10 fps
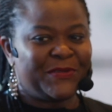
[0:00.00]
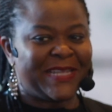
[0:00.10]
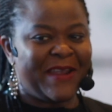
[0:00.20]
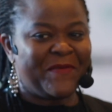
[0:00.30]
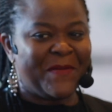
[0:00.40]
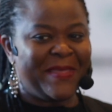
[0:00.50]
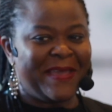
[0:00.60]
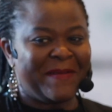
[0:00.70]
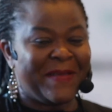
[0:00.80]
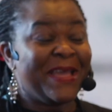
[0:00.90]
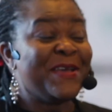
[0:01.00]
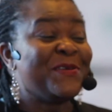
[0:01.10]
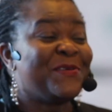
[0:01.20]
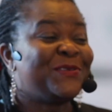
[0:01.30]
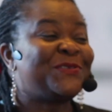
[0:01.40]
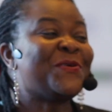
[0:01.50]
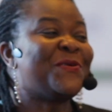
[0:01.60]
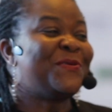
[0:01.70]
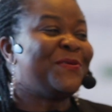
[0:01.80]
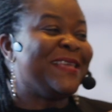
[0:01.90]
You started from there.
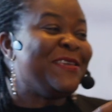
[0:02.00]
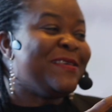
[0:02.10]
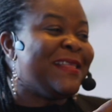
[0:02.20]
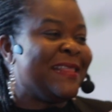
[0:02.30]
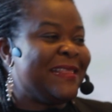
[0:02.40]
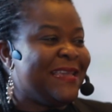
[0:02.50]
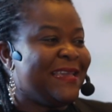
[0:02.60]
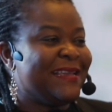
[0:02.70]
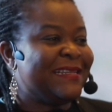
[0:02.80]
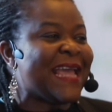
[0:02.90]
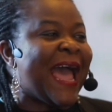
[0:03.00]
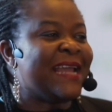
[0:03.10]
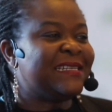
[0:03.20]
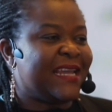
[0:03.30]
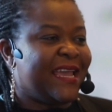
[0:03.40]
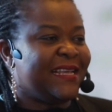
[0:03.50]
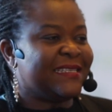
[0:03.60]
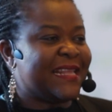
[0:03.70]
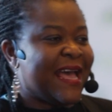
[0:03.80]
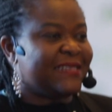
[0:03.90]
So the idea
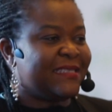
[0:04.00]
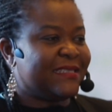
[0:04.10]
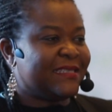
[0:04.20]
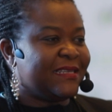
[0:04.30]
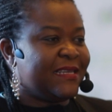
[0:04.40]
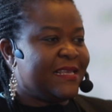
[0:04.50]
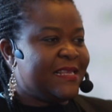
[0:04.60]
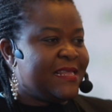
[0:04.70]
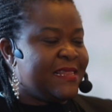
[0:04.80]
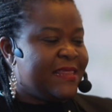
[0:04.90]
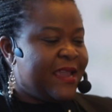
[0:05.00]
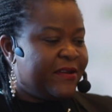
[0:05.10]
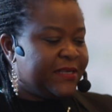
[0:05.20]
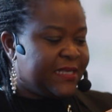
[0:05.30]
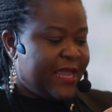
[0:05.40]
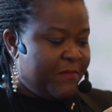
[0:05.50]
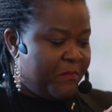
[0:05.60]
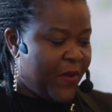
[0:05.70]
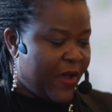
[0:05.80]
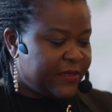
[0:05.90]
is that there is a
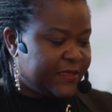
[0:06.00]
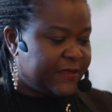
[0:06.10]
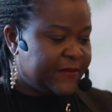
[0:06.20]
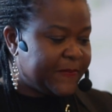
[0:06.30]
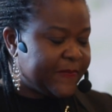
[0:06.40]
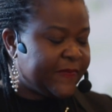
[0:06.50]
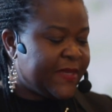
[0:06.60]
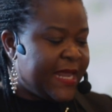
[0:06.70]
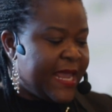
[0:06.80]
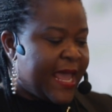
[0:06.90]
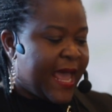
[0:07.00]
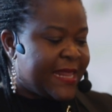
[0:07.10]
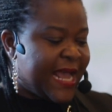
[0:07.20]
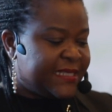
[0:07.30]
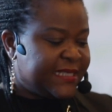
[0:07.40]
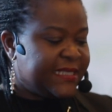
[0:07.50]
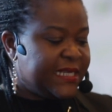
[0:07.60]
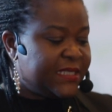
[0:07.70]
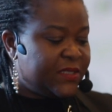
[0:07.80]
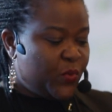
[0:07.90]
pot that
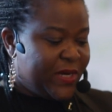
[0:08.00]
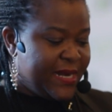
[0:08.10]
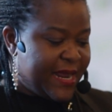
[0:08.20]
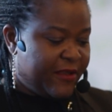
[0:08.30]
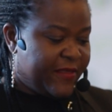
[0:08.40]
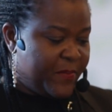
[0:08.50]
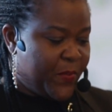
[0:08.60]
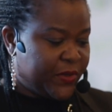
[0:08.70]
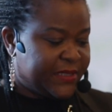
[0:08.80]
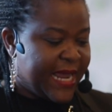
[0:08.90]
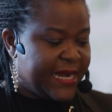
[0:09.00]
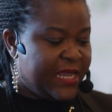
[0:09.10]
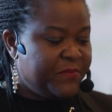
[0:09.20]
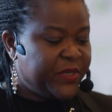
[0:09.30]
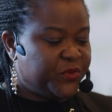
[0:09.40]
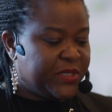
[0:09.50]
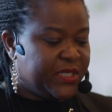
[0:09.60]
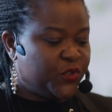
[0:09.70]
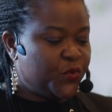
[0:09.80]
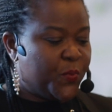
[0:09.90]
sits within another pot, and in between
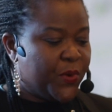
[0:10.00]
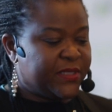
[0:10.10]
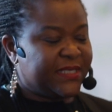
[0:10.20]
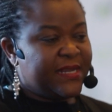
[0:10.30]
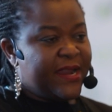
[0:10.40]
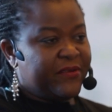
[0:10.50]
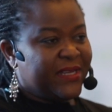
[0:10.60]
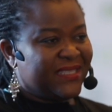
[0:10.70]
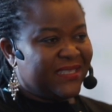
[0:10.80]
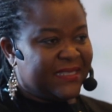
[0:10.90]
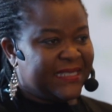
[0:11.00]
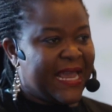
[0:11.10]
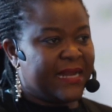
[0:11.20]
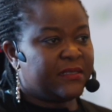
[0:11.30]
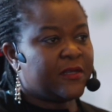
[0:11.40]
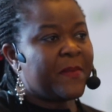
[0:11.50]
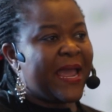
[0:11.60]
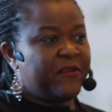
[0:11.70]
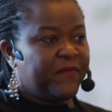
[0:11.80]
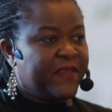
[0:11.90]
the two pots there is sand, some
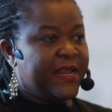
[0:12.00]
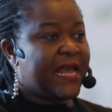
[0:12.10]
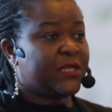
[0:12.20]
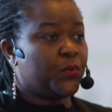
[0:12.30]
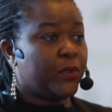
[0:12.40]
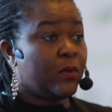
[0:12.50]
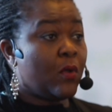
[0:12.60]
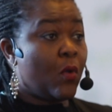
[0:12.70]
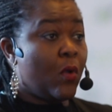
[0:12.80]
kind of thing that will